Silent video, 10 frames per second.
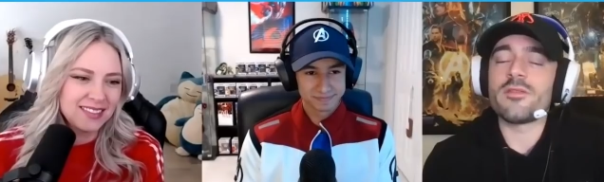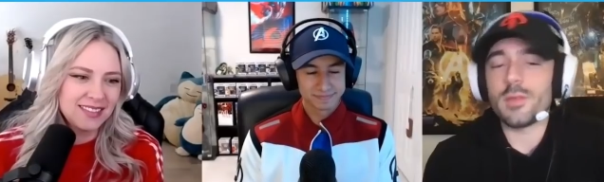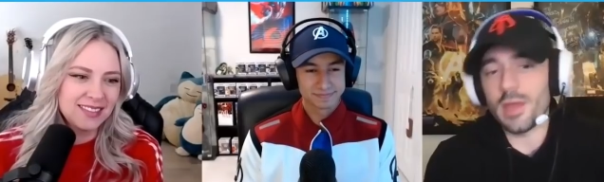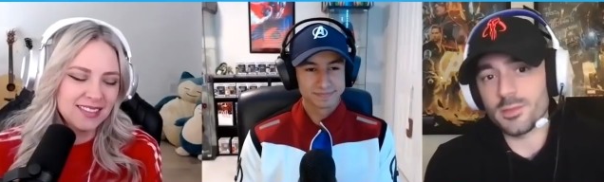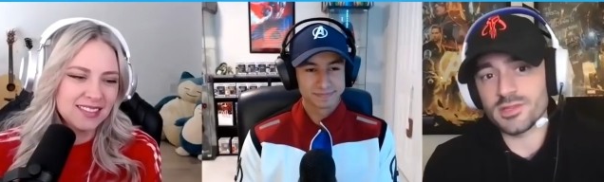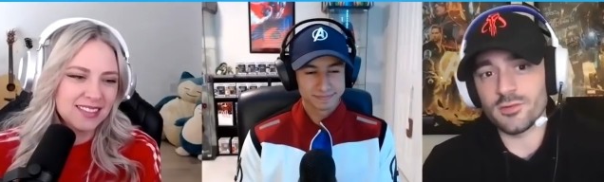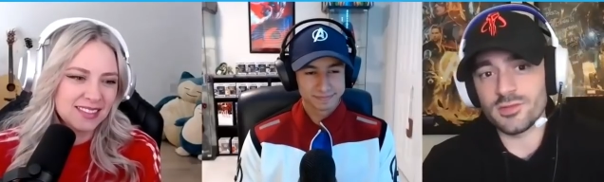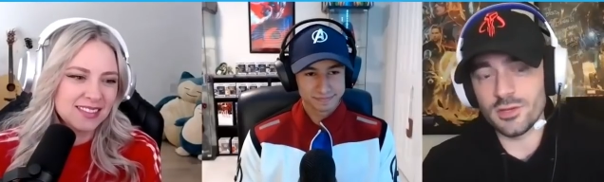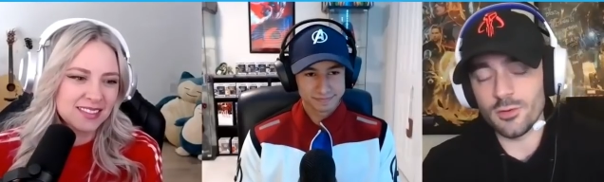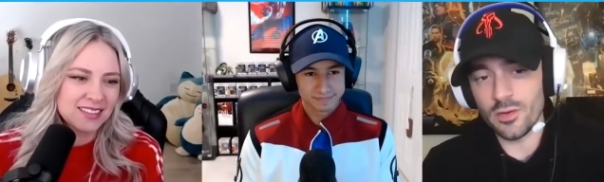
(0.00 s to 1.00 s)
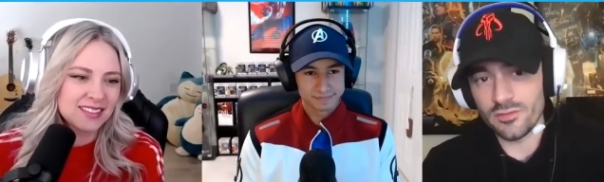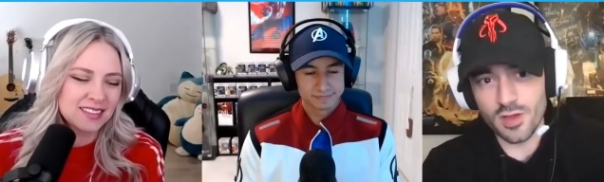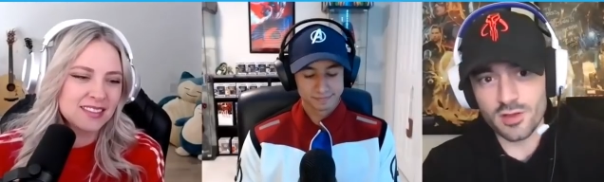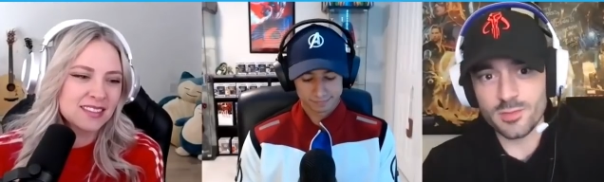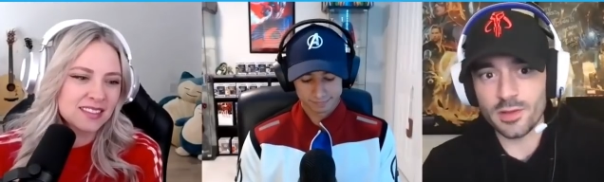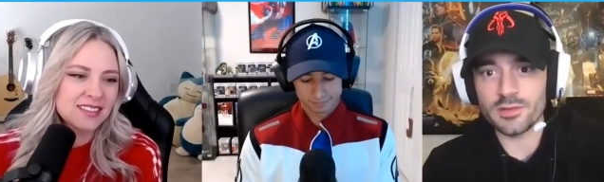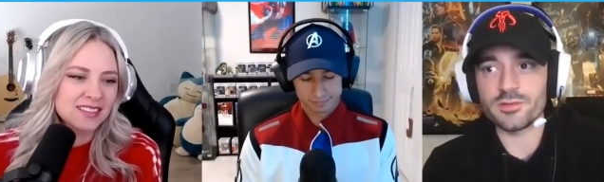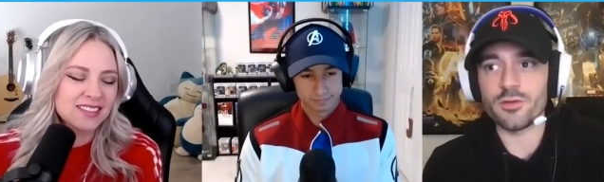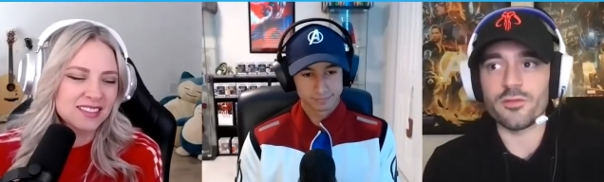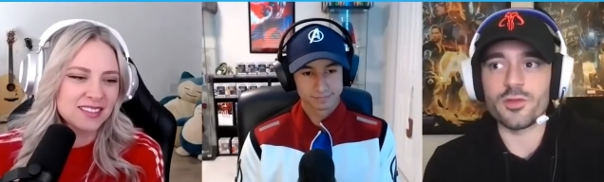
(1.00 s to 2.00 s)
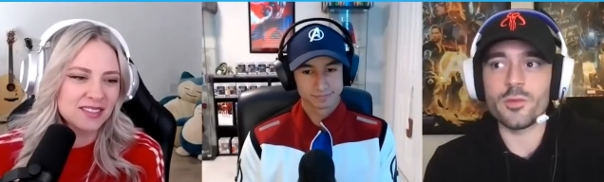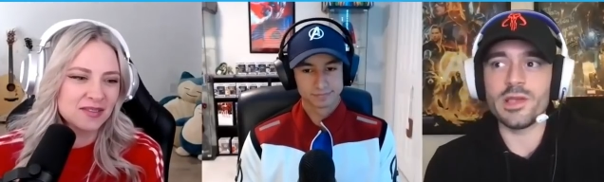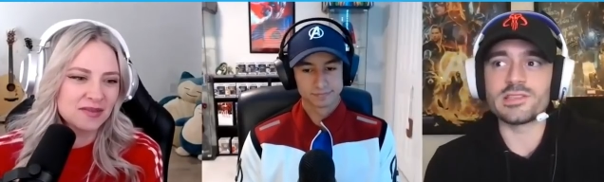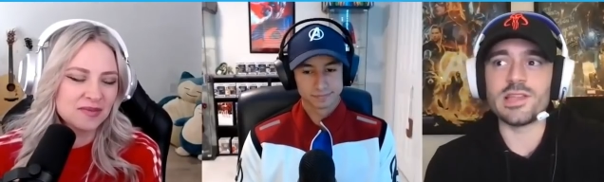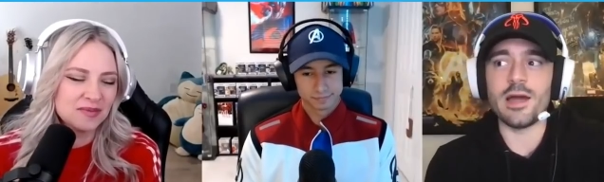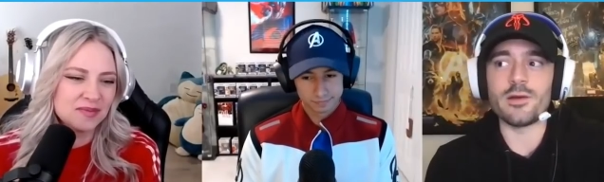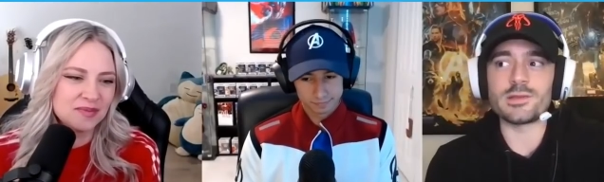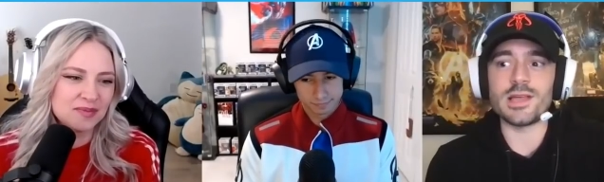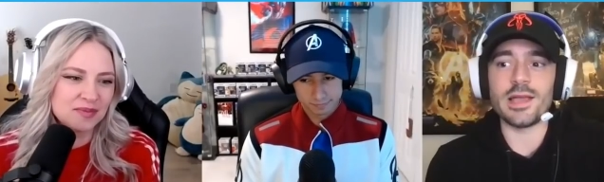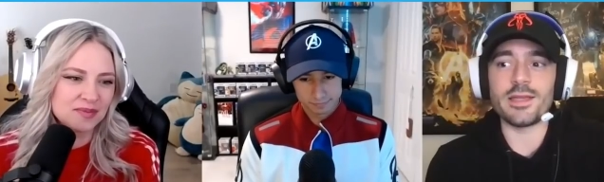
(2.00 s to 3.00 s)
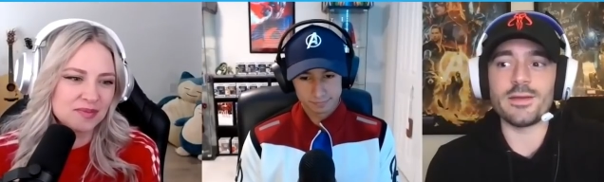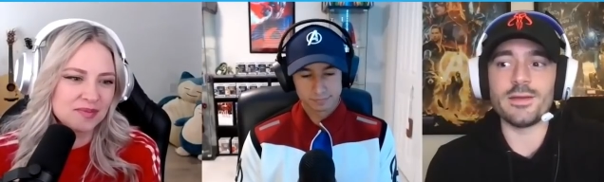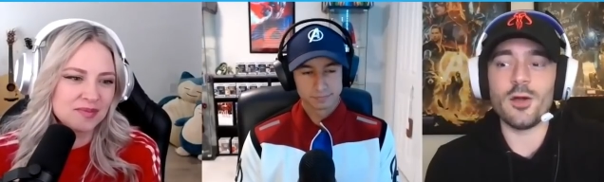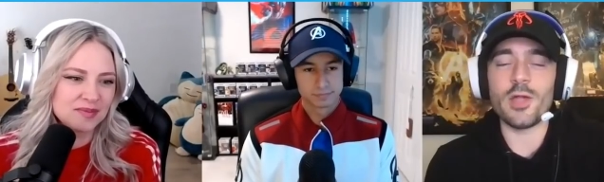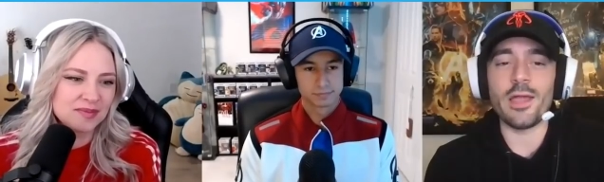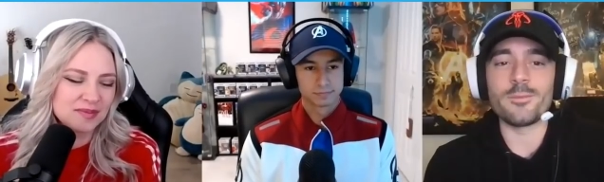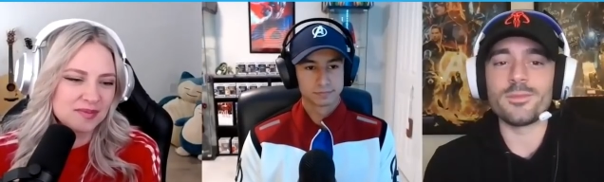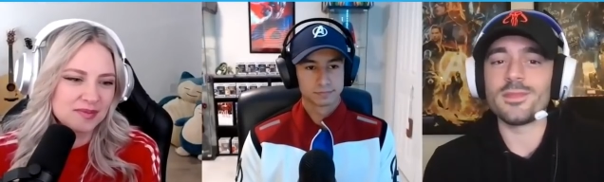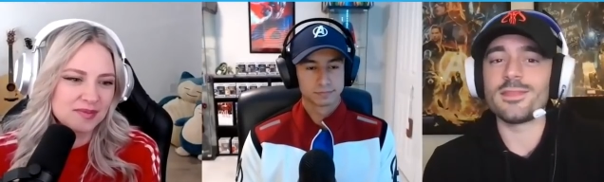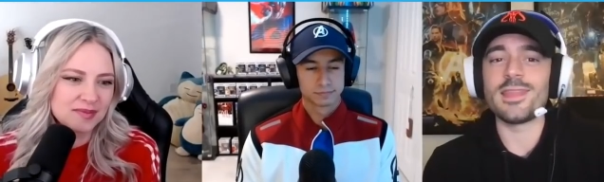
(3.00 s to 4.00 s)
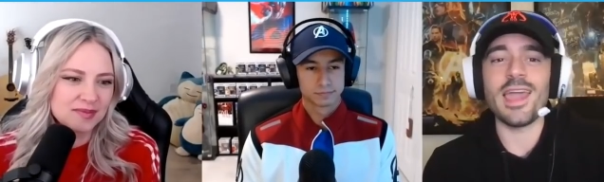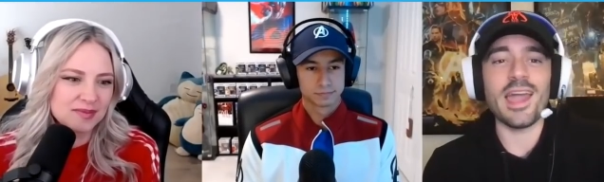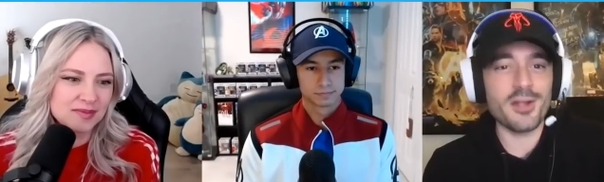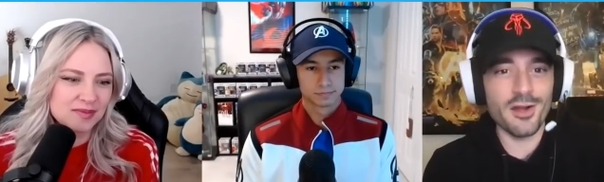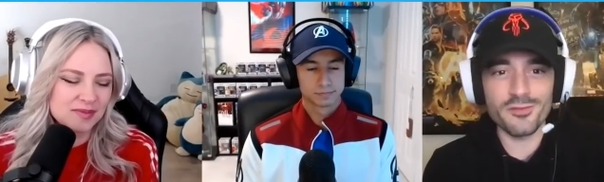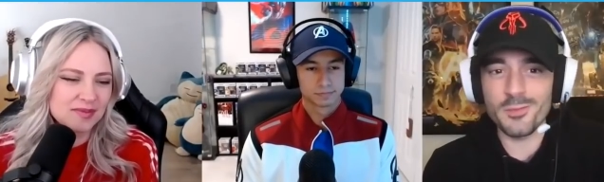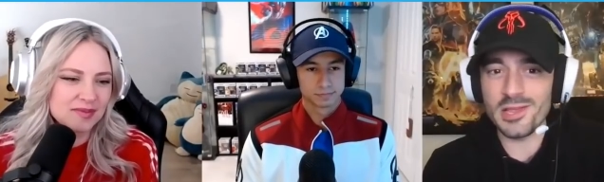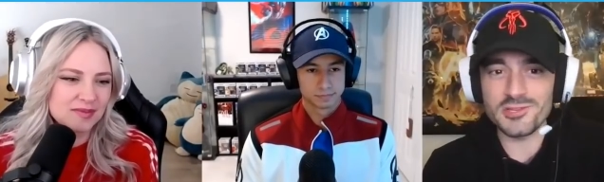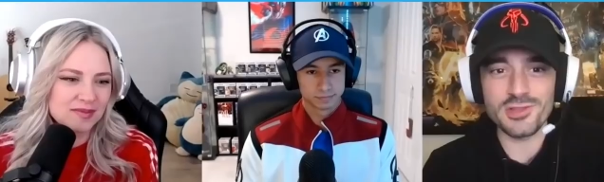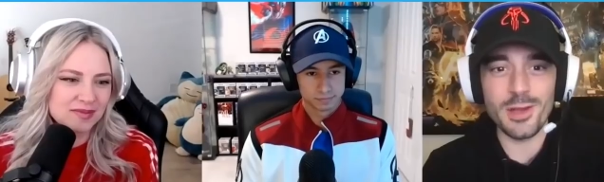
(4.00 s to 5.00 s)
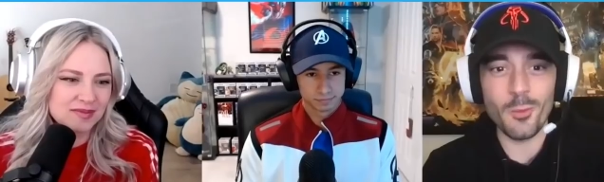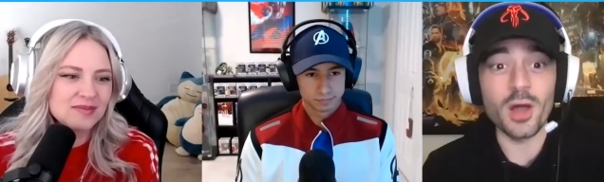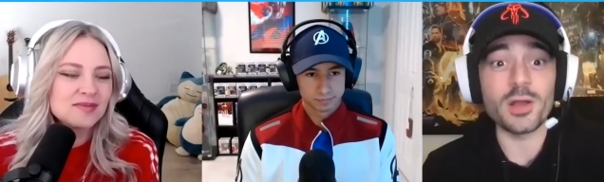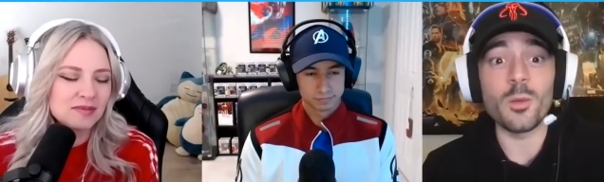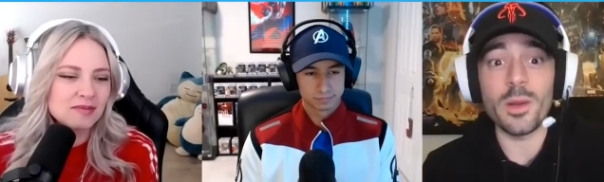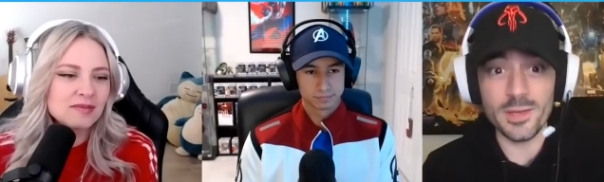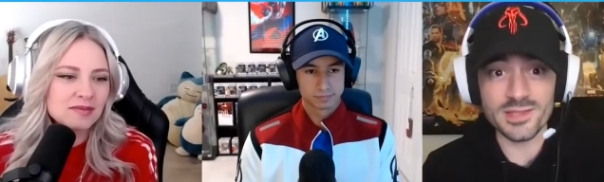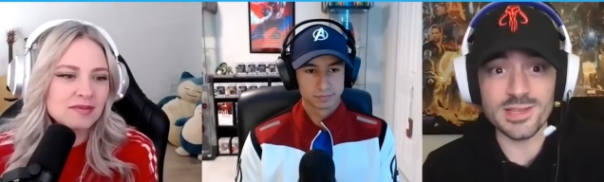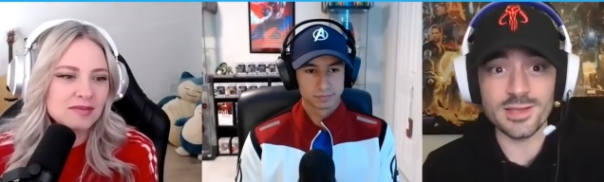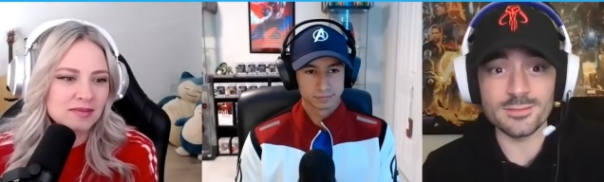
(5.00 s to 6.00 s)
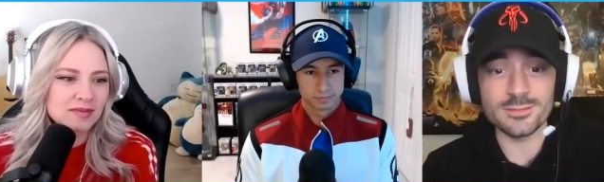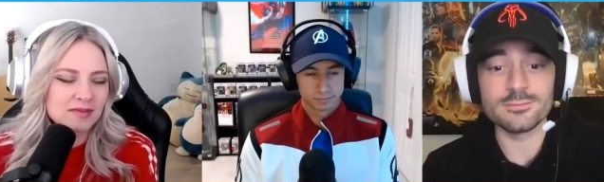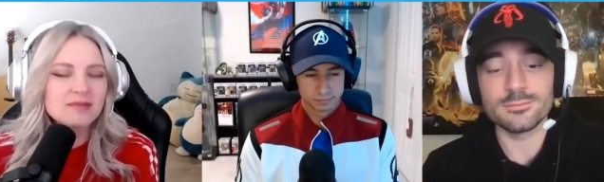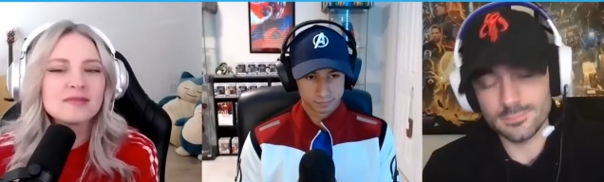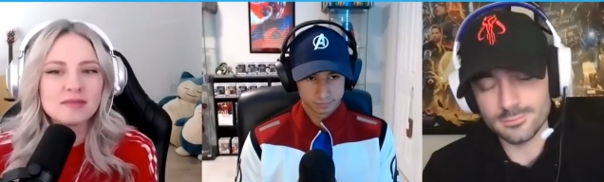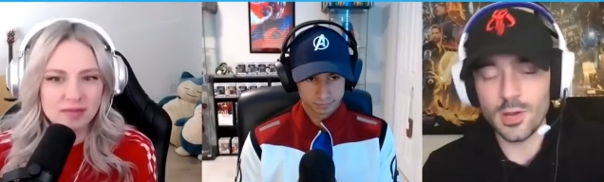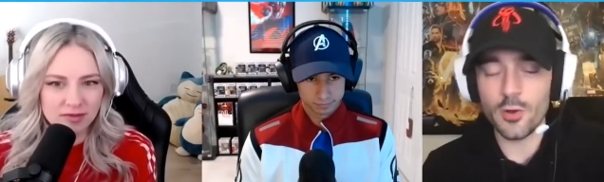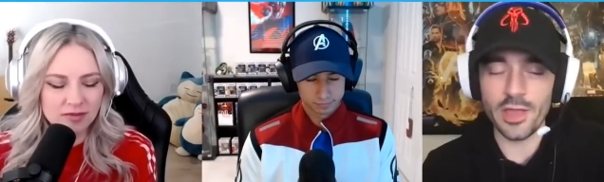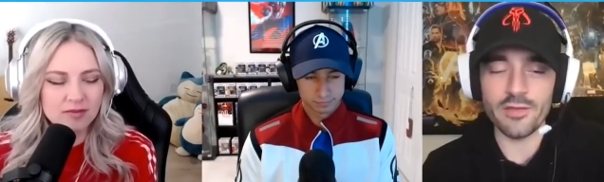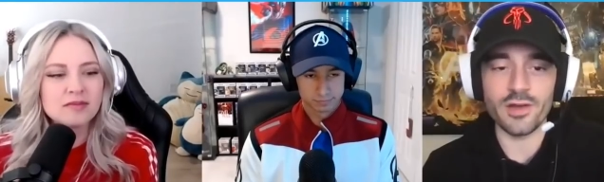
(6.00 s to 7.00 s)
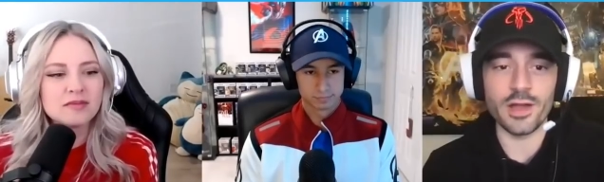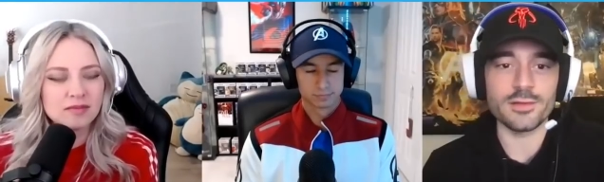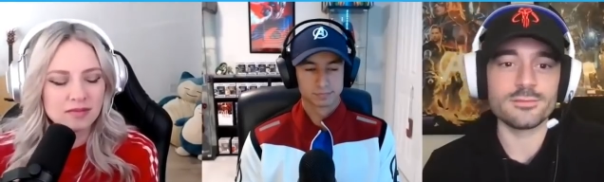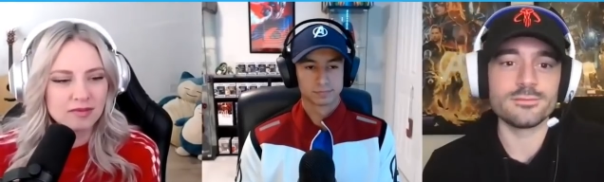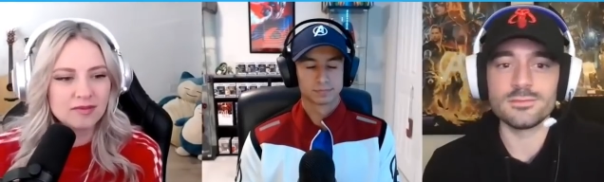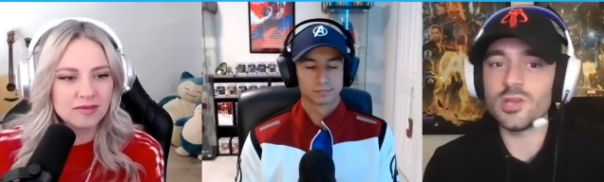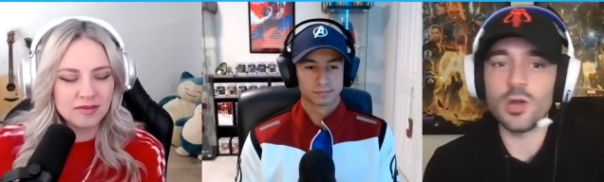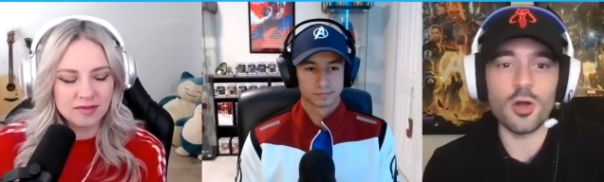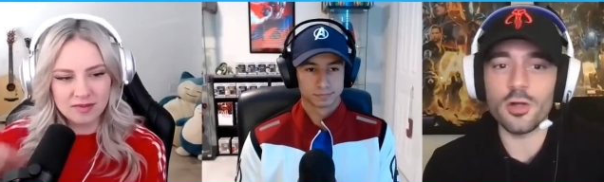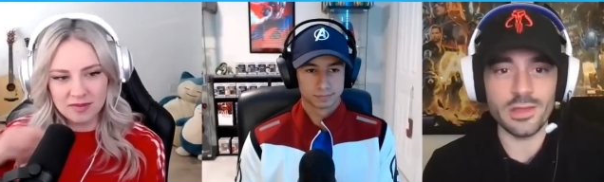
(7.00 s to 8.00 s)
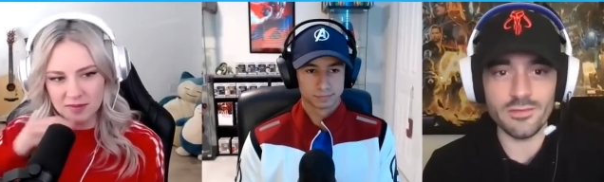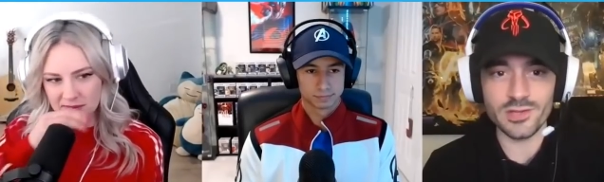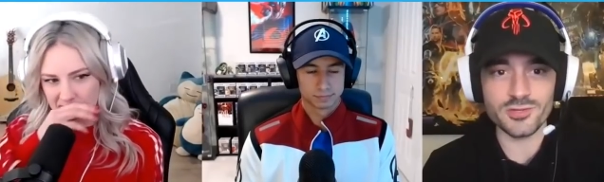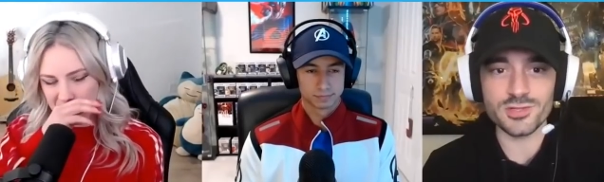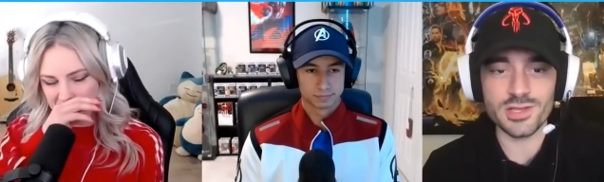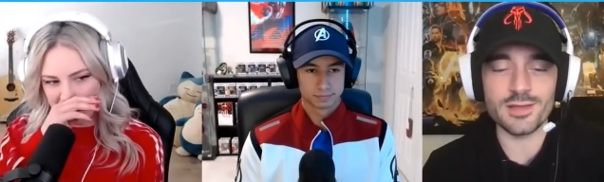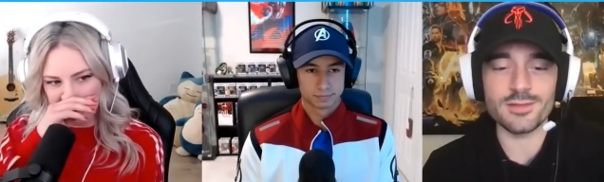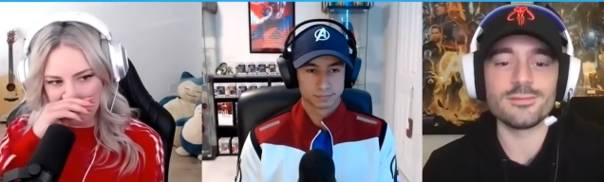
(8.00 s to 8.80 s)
Speaker 1: from the episode too, we've talked about this for a few weeks now, is like, okay, they had confirmation that Wanda went missing. Okay, fine don't call the Avengers yet.